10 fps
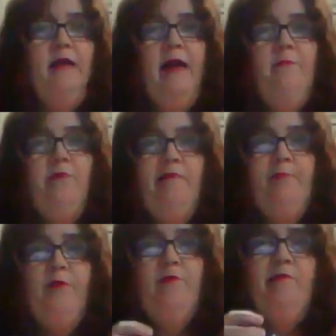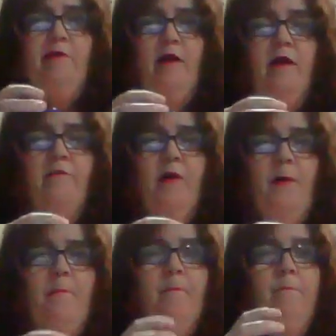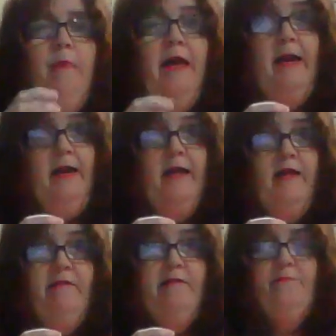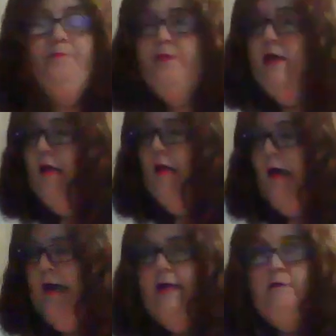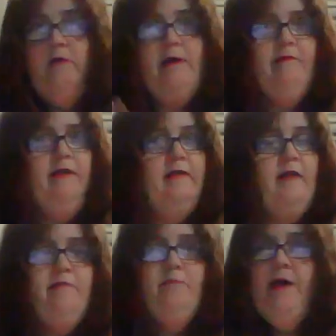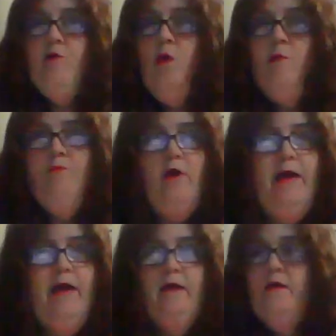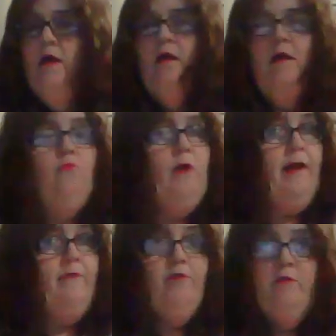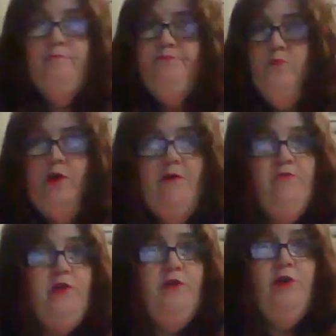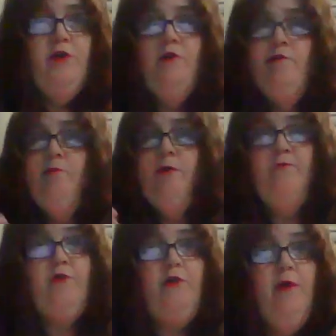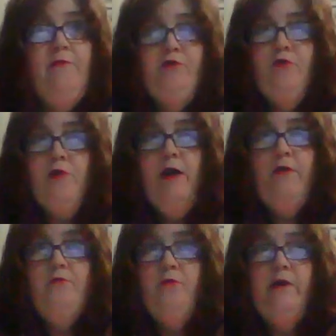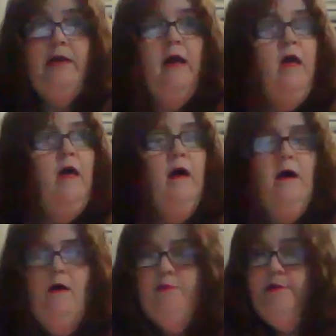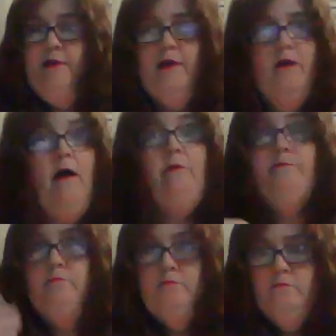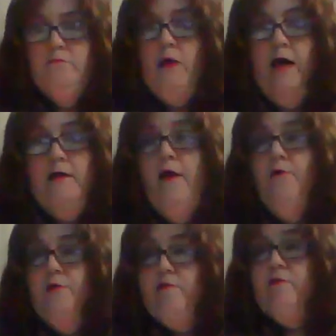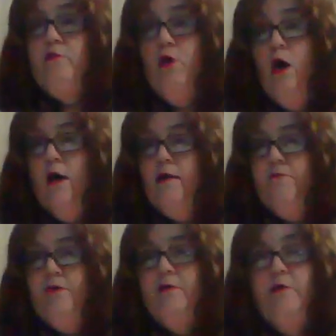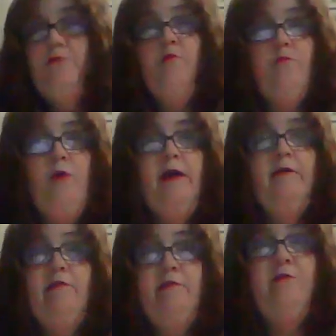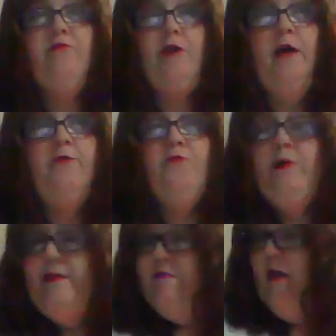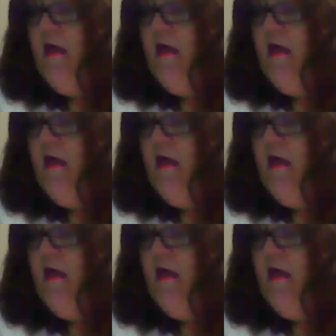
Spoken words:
tablespoons of mayonnaise. And like I said, it doesn't matter what brand, whatever you use, whatever you have in your country, because I know there's a lot of different brands in different countries.